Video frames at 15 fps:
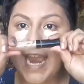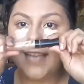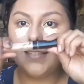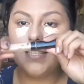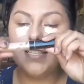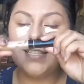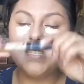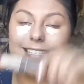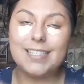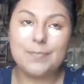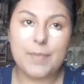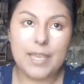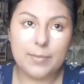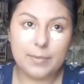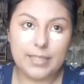And then this
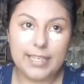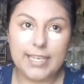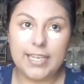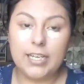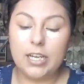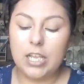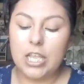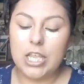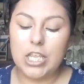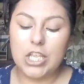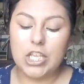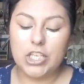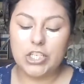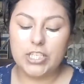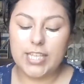Maybelline
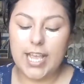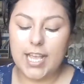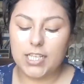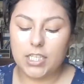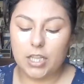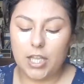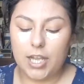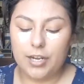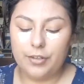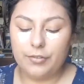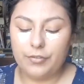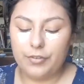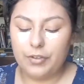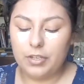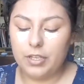just has a lot
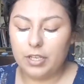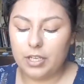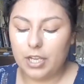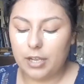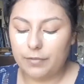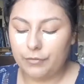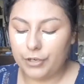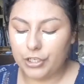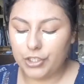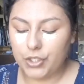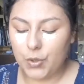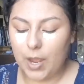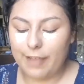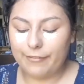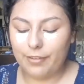of coverage.
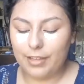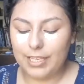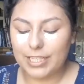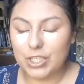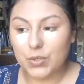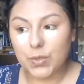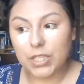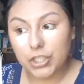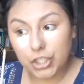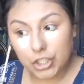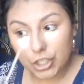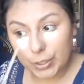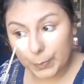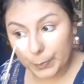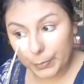So I feel like it's really
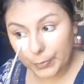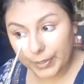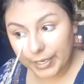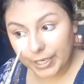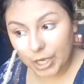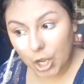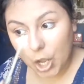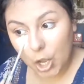just going to bring it